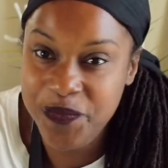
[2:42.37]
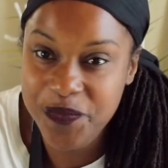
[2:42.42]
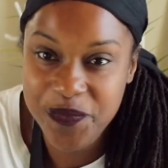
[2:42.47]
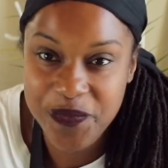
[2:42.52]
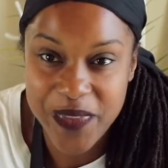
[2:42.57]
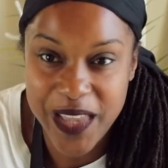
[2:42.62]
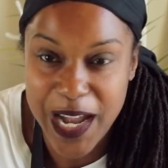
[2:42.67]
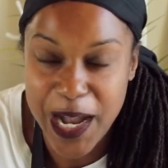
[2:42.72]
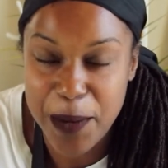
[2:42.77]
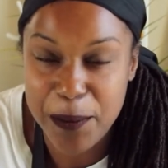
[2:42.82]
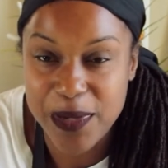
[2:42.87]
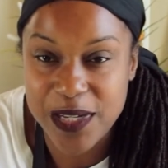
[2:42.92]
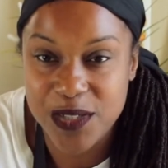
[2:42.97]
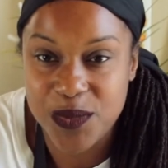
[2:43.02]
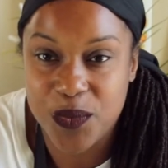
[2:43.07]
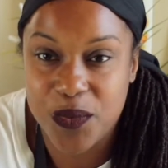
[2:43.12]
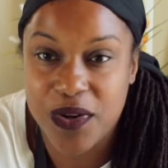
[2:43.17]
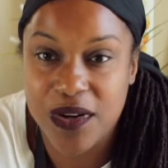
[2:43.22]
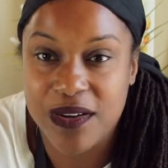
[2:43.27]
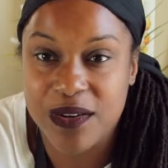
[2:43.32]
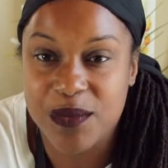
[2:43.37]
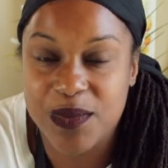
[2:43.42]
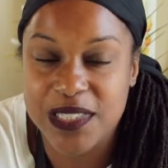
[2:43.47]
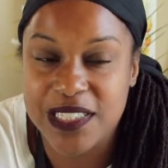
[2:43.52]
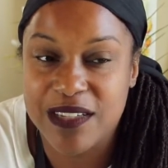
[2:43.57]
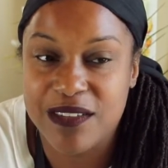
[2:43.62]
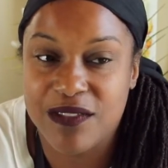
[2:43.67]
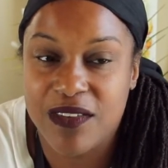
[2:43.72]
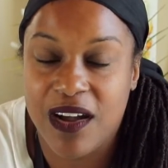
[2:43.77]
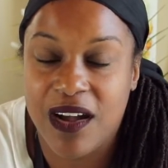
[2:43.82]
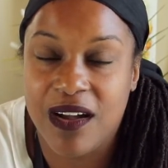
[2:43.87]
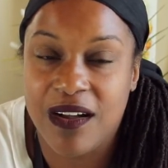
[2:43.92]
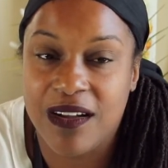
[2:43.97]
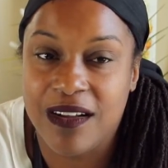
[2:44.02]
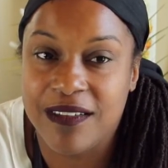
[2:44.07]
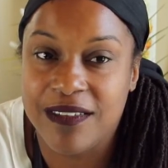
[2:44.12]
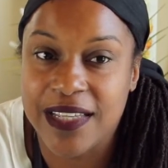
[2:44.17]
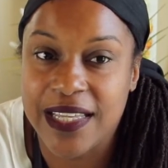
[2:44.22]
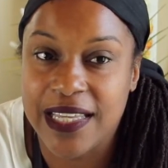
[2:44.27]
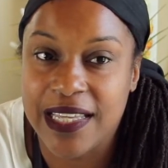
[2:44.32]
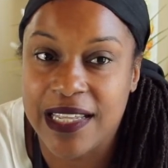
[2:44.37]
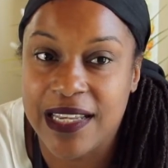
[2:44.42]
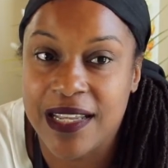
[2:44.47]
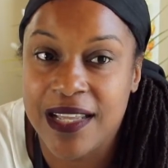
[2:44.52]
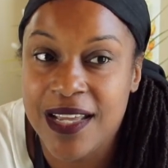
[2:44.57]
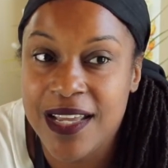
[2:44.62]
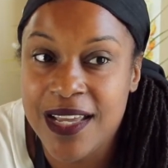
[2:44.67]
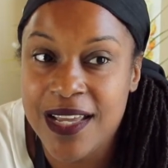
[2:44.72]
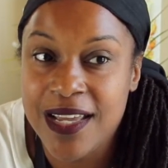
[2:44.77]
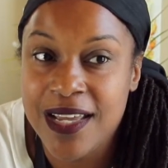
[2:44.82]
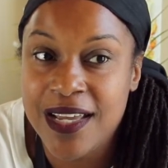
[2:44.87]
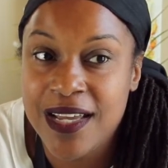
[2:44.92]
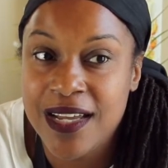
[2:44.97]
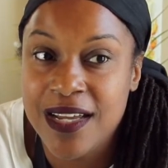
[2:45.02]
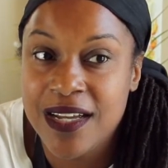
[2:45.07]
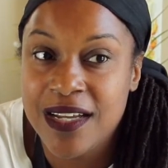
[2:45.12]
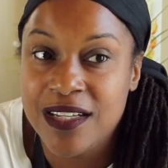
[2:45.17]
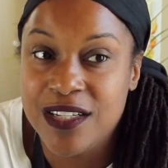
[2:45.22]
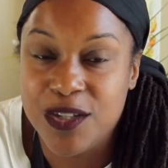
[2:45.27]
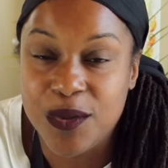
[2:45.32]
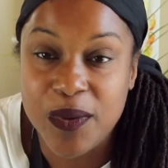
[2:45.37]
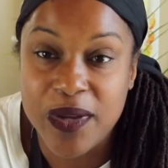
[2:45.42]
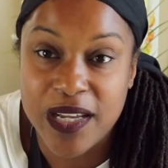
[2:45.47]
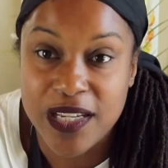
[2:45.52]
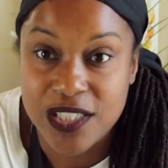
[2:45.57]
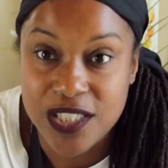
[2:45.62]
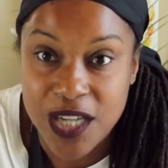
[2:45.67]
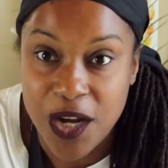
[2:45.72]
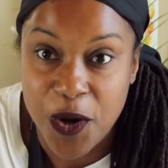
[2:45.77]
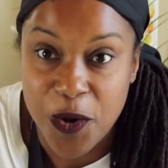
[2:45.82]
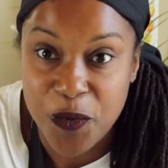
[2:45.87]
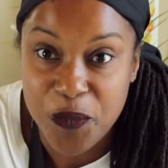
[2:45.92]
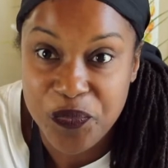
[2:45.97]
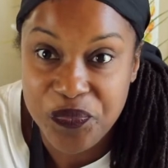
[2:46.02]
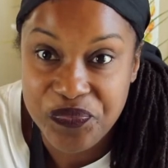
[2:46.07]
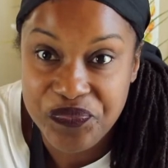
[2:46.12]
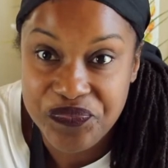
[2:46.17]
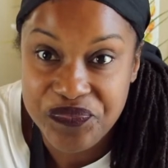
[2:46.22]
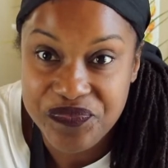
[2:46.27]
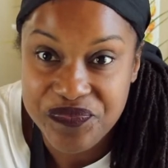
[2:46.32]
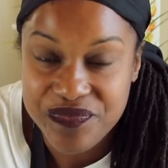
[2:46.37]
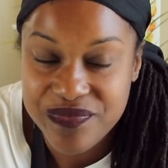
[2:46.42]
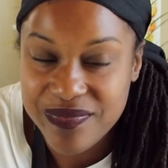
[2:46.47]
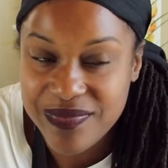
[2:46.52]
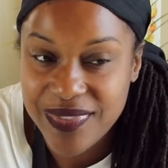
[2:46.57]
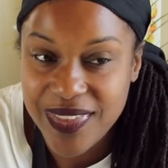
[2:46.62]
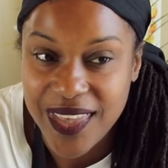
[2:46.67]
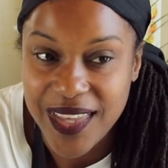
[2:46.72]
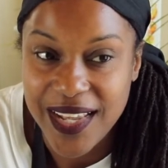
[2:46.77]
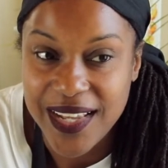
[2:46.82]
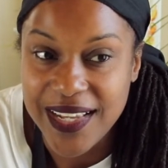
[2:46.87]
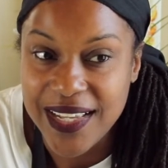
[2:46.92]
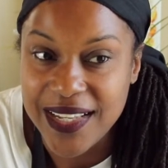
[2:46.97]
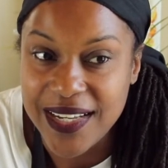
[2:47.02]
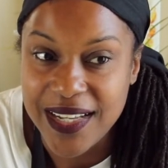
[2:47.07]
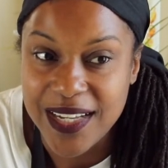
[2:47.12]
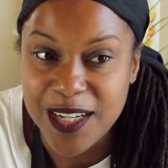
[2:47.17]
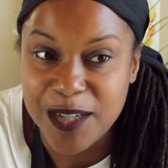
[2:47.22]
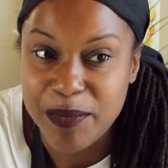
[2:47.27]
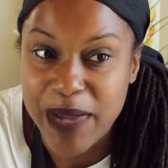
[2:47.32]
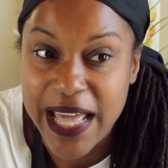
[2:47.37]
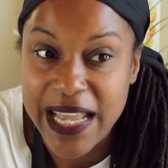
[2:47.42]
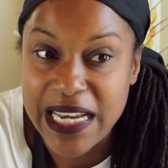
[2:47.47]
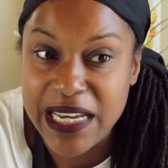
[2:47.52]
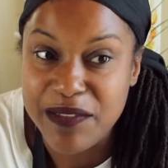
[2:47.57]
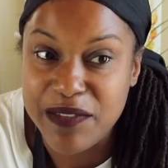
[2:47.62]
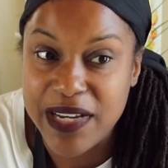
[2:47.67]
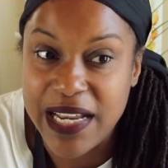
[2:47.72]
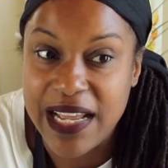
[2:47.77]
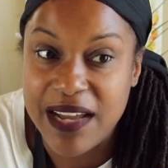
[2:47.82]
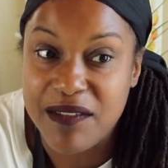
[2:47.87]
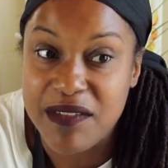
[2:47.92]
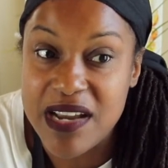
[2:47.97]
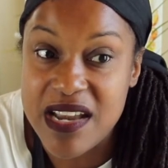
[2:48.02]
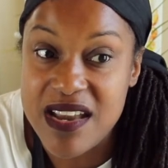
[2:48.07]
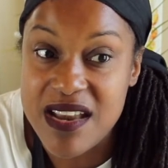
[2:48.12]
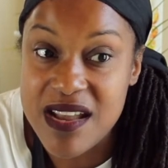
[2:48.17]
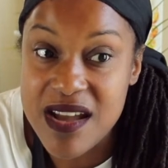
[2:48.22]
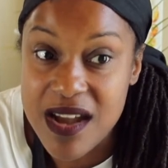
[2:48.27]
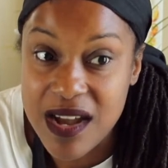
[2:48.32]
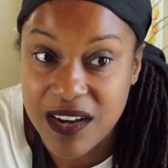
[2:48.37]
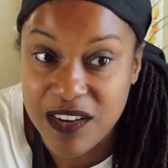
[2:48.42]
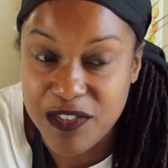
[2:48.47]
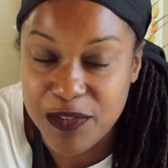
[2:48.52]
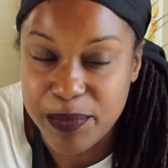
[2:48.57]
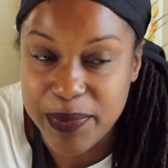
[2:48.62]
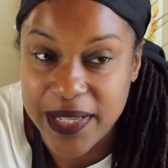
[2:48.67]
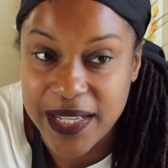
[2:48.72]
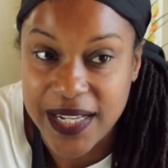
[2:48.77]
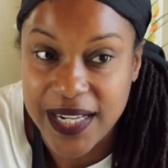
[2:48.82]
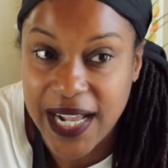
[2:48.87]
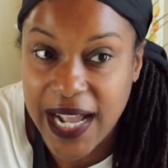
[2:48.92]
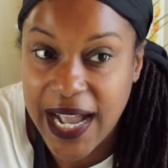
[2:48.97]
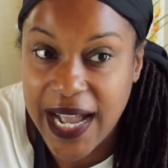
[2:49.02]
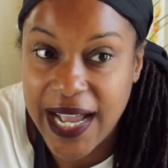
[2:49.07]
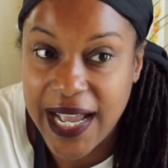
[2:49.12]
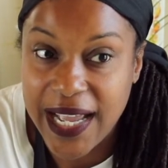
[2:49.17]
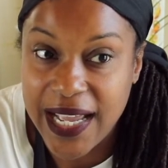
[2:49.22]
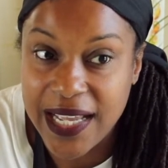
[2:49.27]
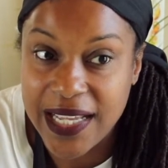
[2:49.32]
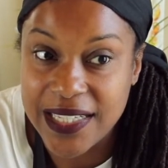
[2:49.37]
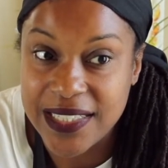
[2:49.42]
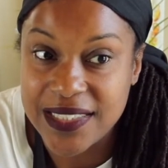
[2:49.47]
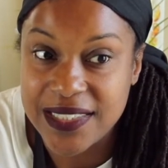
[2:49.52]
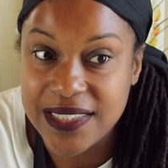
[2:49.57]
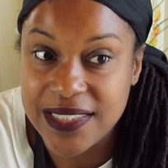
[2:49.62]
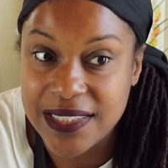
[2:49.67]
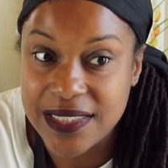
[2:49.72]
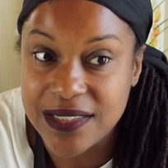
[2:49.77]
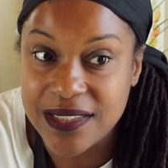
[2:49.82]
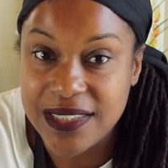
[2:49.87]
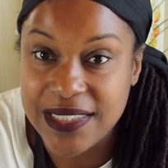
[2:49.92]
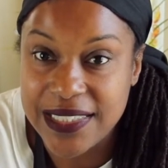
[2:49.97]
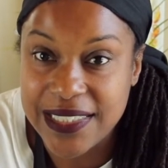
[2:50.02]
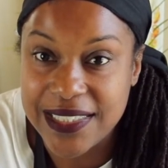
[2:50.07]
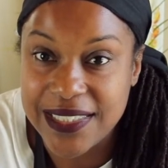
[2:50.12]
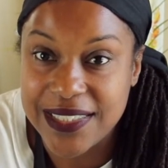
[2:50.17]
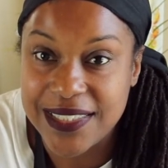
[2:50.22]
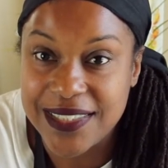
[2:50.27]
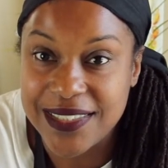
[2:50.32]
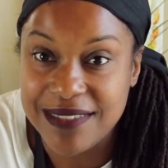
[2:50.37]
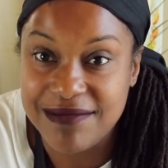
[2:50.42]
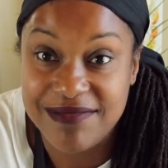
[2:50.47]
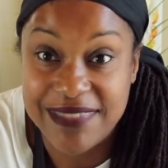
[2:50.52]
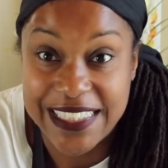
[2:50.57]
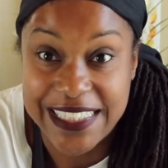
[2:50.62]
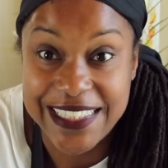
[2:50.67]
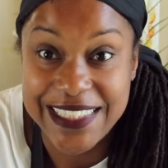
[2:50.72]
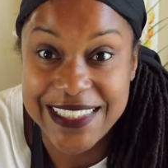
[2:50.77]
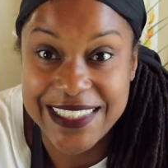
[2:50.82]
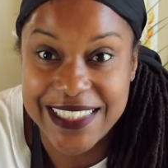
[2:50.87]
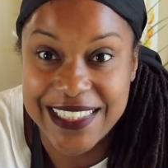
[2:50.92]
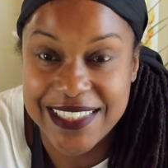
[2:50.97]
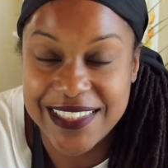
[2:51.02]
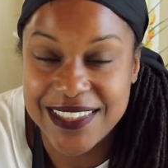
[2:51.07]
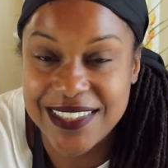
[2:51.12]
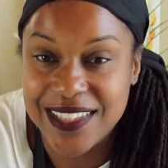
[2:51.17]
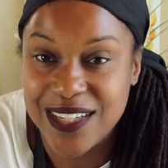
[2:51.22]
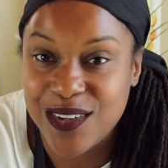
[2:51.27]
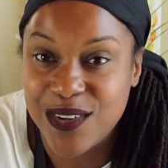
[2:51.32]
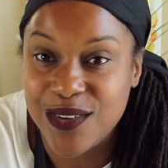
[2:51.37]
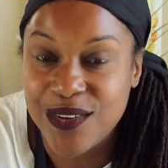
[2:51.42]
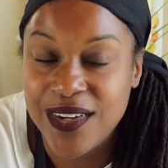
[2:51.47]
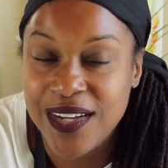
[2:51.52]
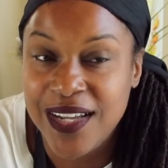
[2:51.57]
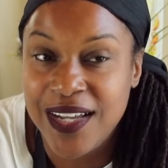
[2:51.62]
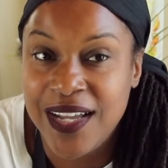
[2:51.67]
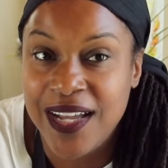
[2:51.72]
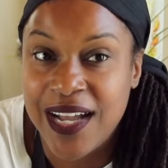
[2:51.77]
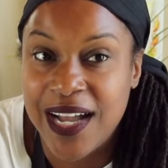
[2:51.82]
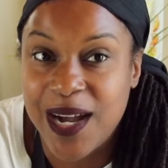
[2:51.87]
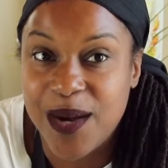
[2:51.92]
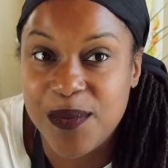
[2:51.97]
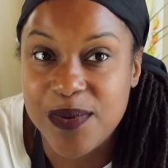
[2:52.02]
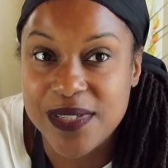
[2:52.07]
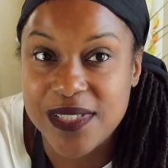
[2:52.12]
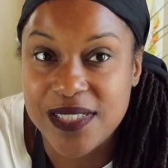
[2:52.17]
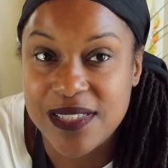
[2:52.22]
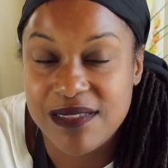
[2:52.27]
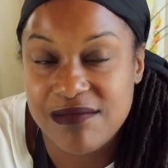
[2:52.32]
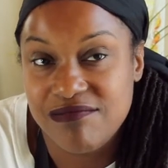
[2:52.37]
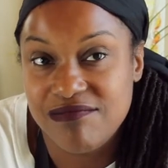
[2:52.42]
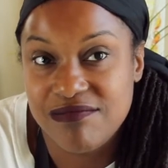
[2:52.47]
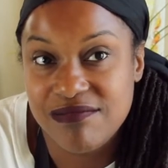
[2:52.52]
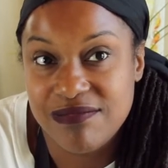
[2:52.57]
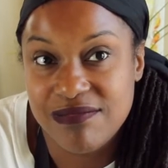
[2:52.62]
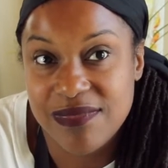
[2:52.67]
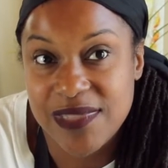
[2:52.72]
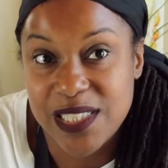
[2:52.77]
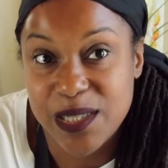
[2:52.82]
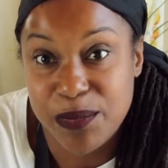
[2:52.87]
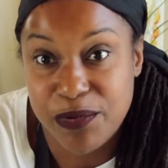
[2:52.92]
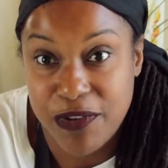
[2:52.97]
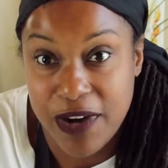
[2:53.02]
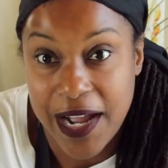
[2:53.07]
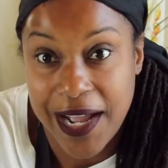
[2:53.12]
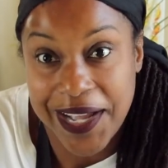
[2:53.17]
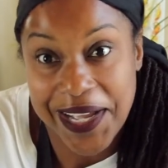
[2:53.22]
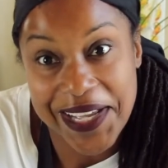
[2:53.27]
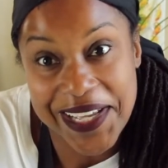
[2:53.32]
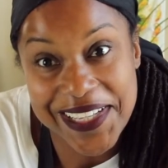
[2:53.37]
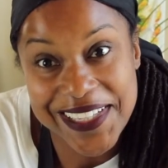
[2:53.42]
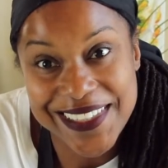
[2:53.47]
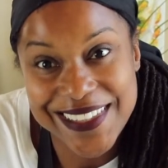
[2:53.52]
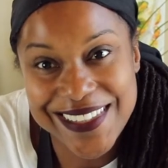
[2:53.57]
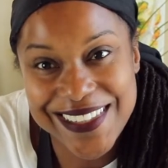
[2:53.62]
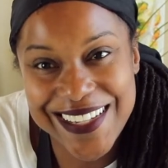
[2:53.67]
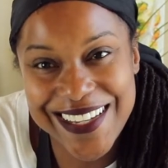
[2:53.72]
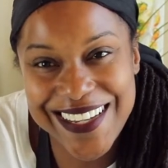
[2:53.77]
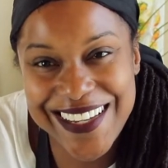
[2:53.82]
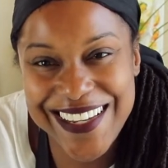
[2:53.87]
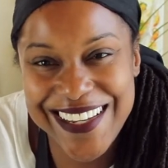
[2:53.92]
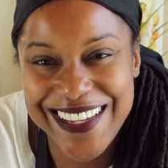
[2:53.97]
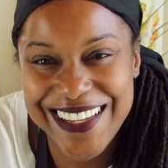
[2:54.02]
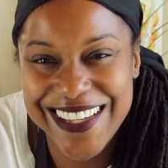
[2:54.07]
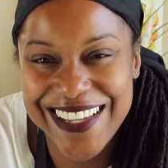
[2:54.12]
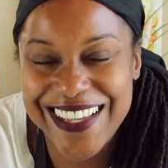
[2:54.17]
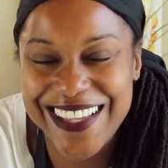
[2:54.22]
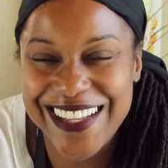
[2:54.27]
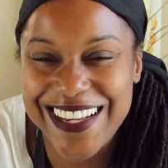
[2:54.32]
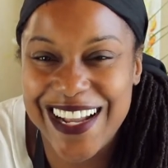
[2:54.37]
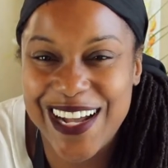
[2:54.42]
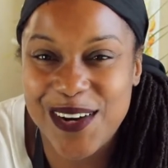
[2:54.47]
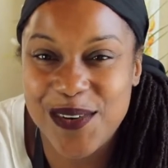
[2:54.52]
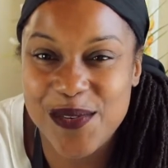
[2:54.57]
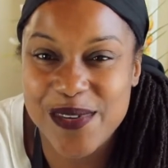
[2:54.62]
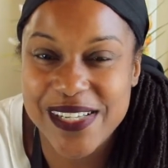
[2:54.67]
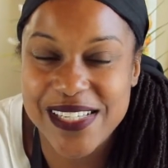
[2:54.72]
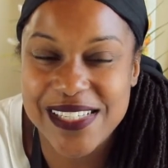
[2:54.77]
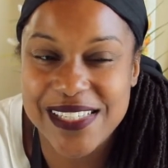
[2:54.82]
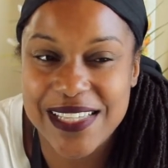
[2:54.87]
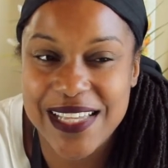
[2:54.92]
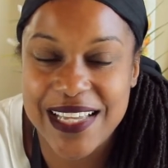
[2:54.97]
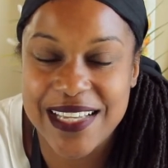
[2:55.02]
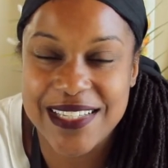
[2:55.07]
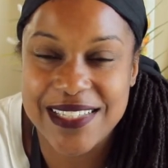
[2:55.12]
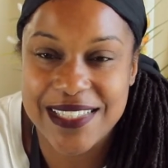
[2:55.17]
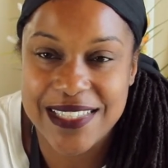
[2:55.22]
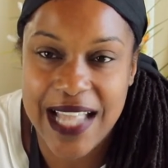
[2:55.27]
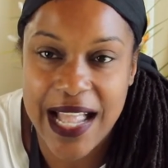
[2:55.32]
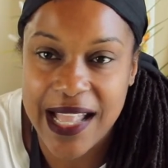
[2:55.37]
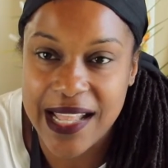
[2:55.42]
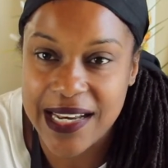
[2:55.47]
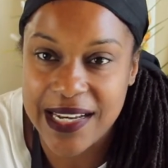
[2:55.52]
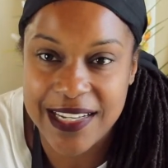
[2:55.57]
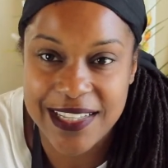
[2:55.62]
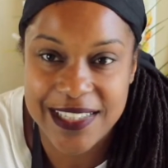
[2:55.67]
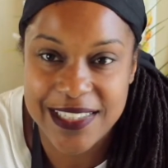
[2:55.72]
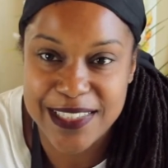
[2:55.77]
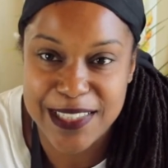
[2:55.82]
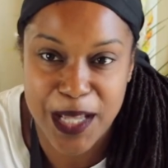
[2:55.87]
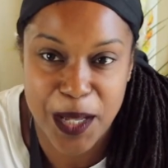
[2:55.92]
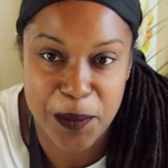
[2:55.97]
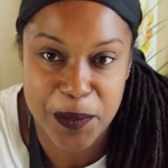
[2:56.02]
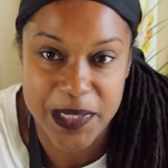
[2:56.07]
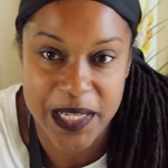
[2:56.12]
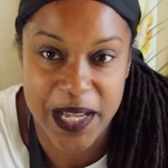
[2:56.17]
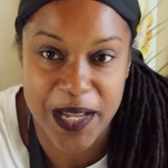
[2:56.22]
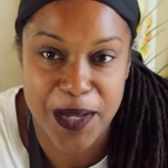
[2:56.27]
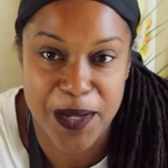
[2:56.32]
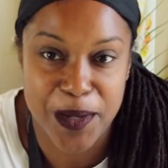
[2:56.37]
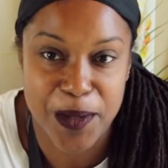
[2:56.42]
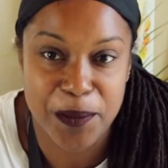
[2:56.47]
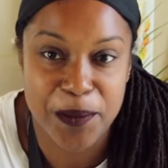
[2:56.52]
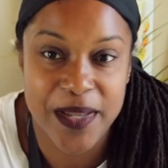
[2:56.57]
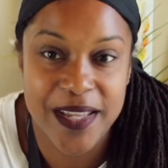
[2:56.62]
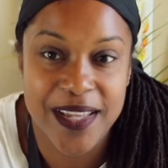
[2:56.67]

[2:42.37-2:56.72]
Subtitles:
how much work was involved in doing a show. And I didn't even have enough, but I still did decent. So I was surprised and I was excited at the same time.